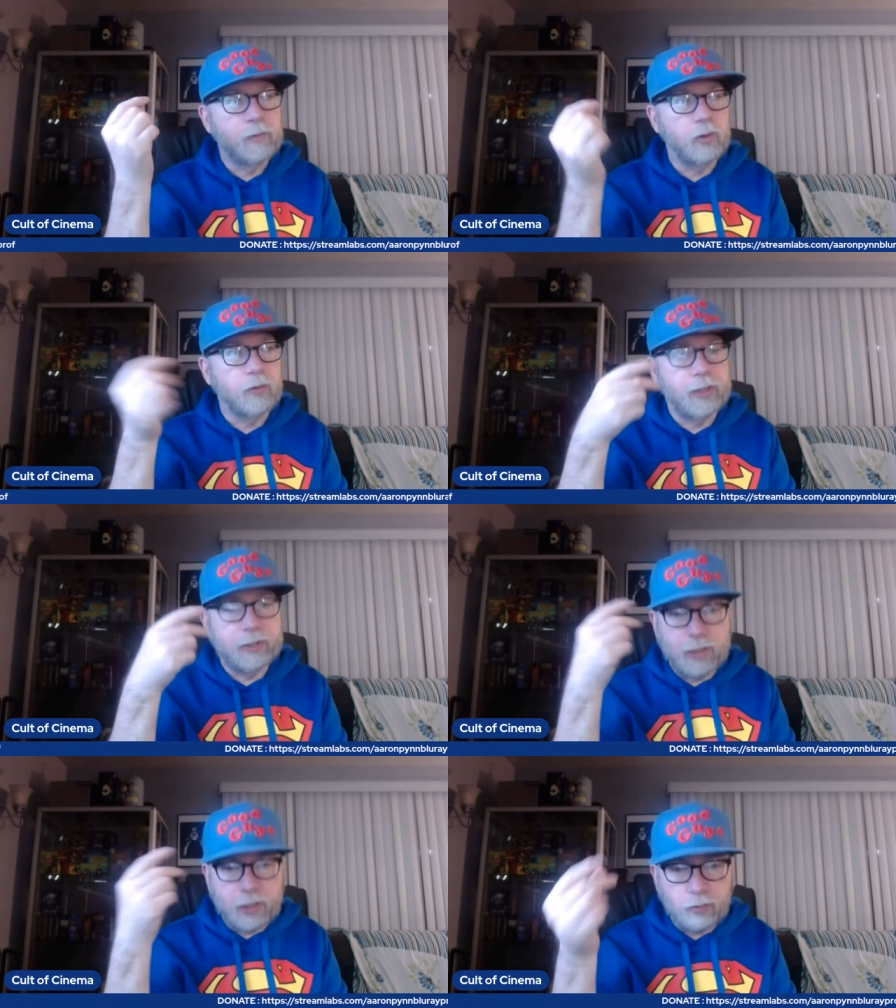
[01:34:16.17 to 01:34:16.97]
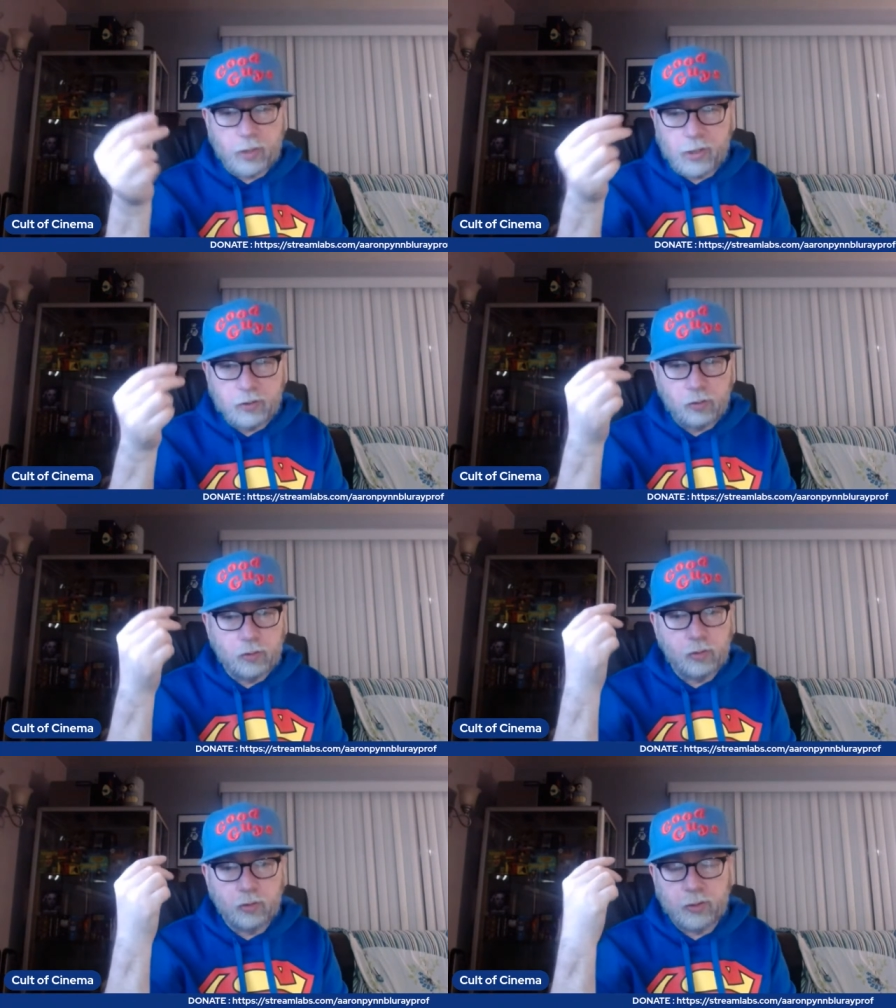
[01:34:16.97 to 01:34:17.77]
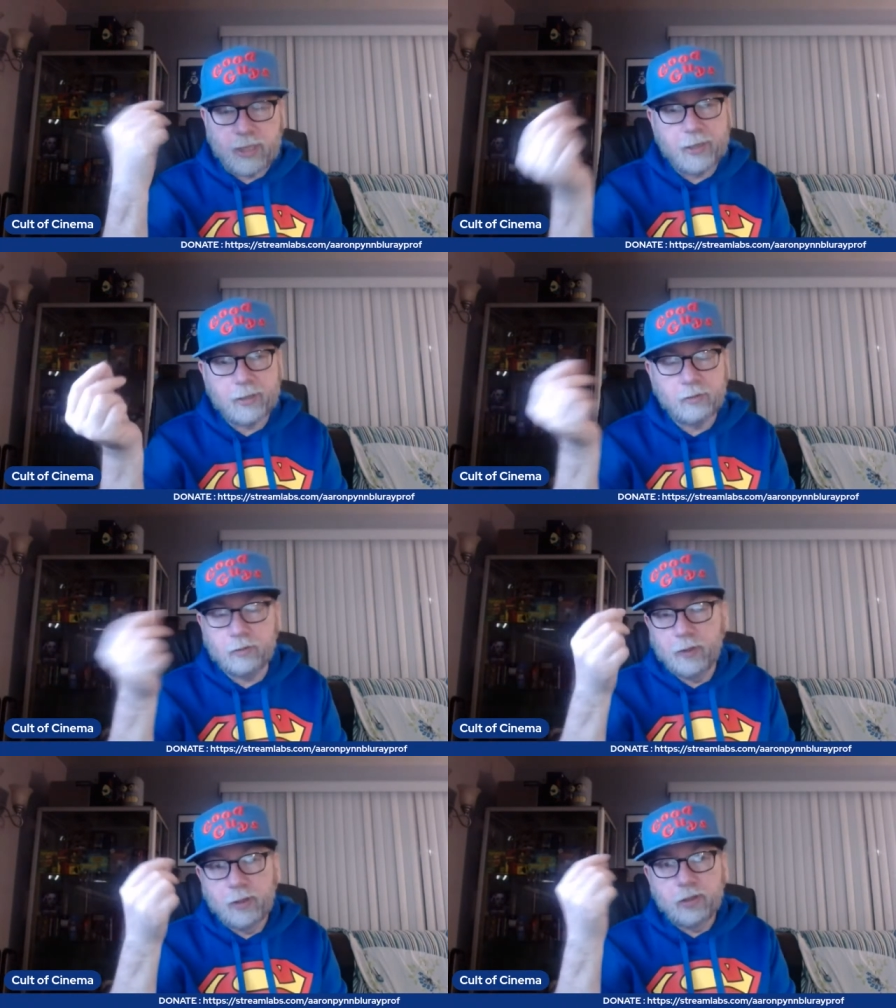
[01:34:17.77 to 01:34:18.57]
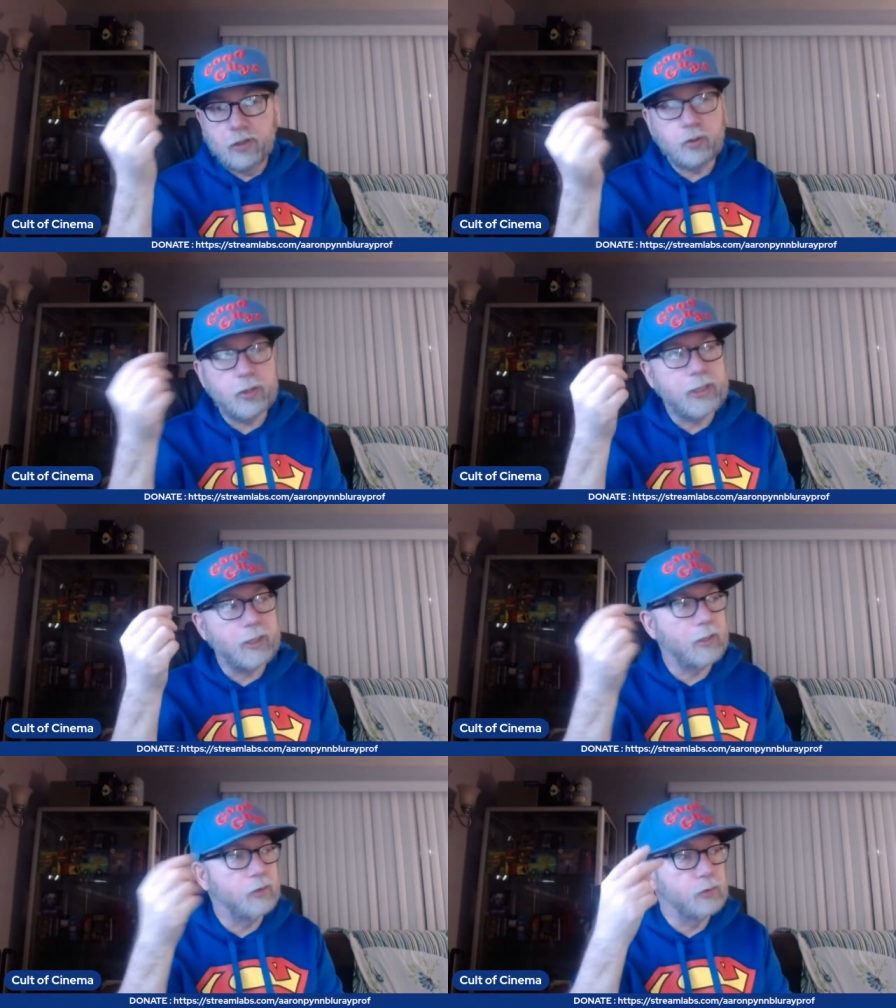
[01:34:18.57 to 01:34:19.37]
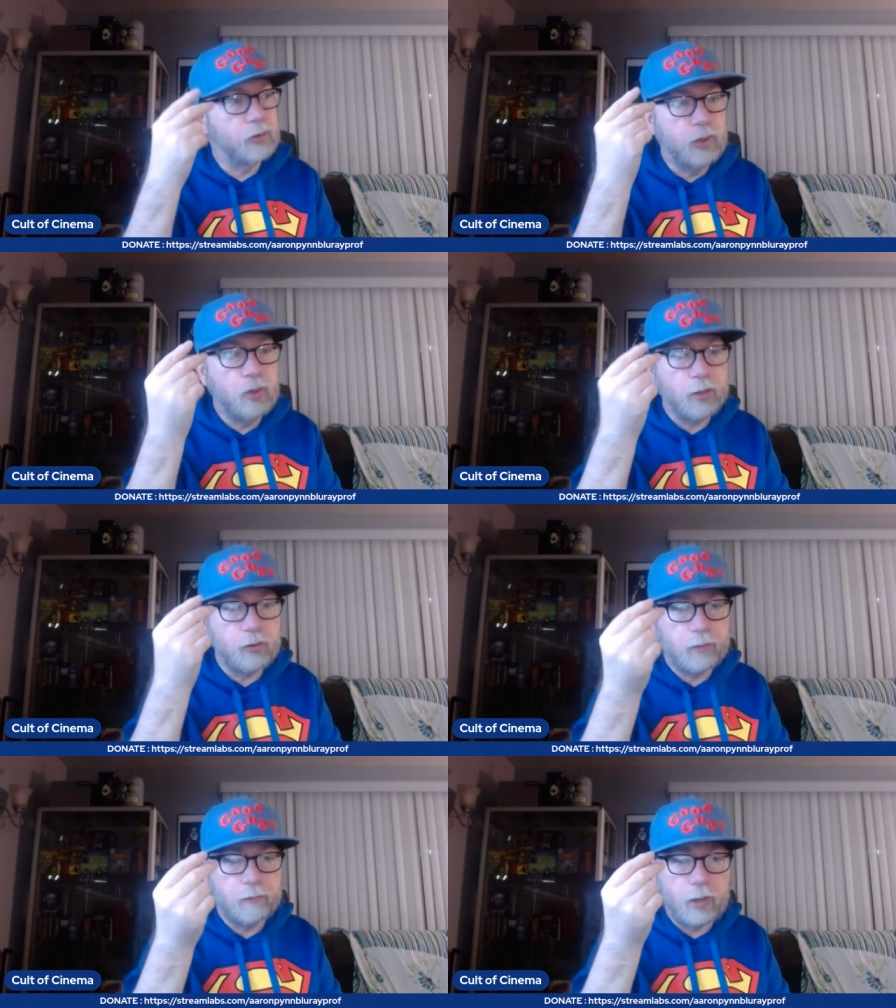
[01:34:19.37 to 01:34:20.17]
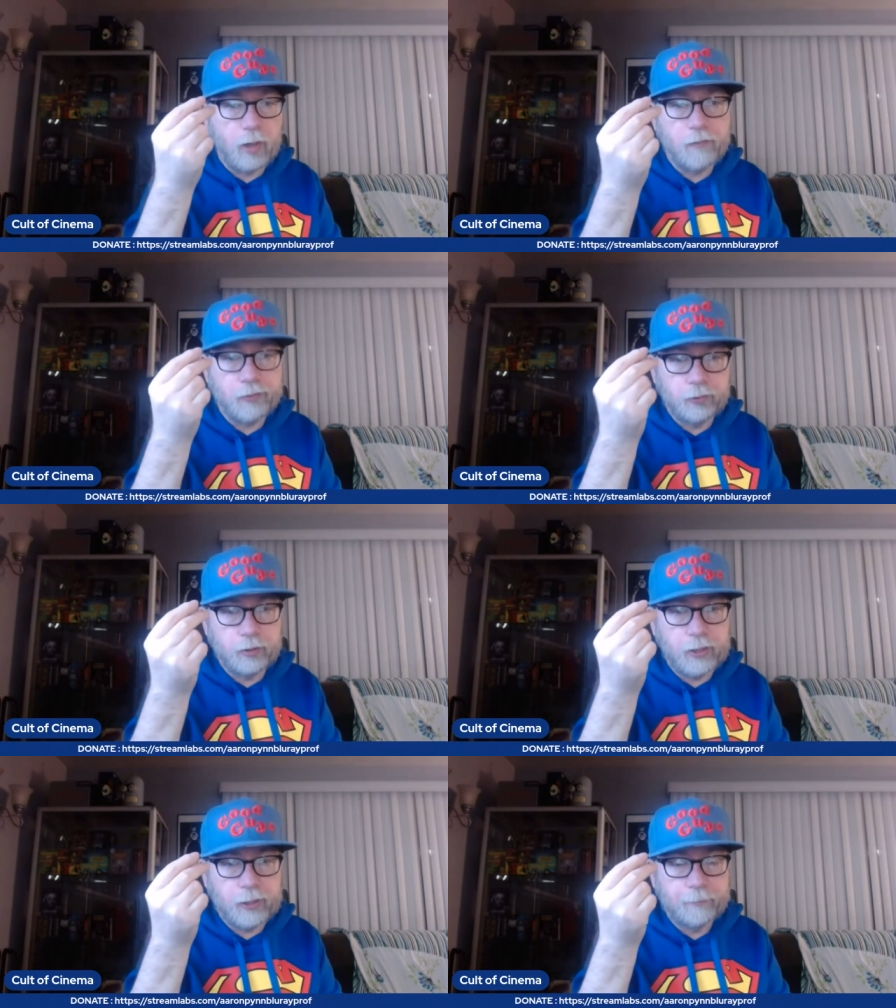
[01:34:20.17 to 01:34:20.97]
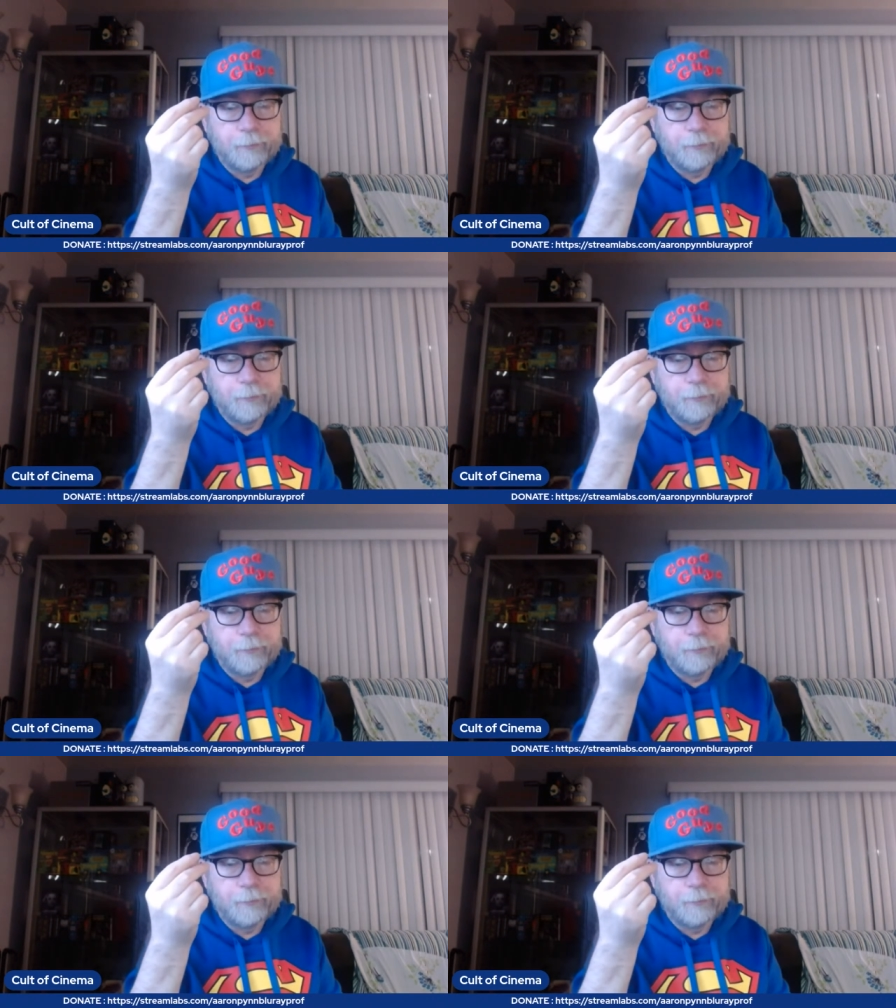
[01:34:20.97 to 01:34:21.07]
the In-Stock Trades or Organic, you could get like, there's two other different covers you could get.